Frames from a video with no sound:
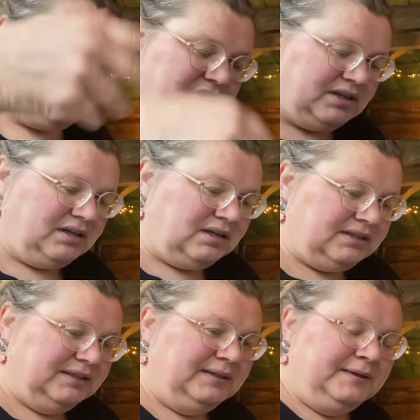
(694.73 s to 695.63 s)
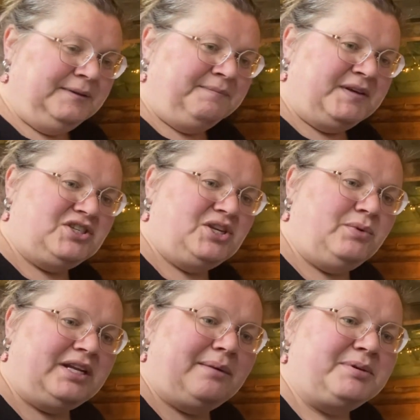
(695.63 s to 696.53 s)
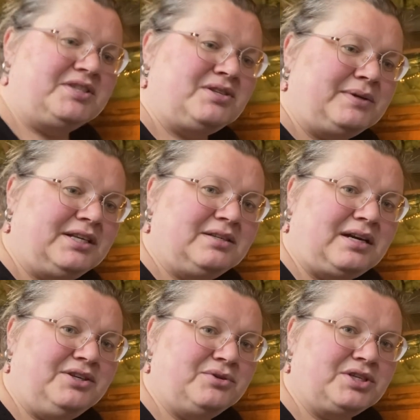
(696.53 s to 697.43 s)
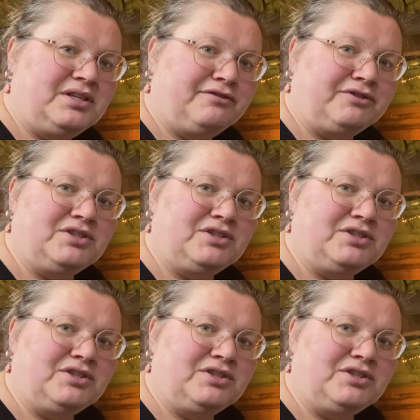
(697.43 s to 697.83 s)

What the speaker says: another color. I see what happens when I use a different